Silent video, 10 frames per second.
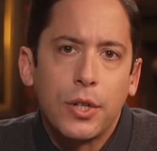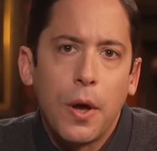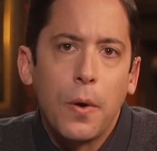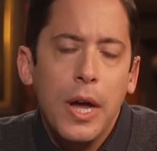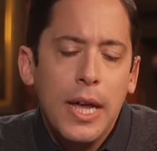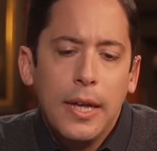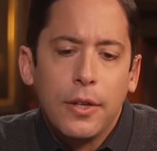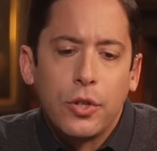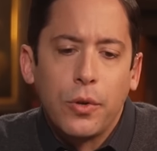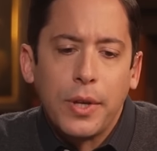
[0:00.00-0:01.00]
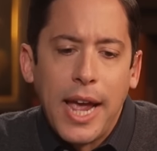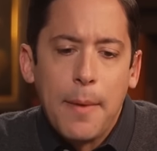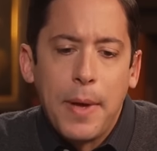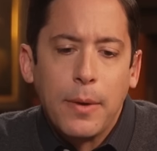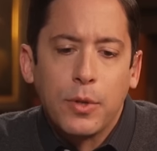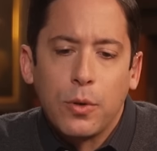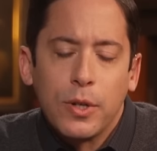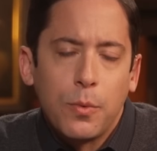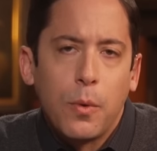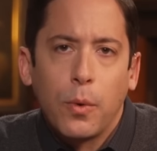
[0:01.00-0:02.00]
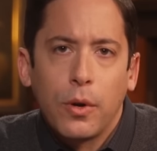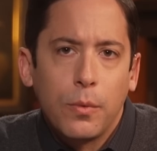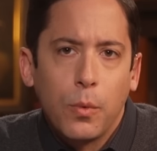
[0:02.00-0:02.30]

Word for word: So so the campaign was always well we're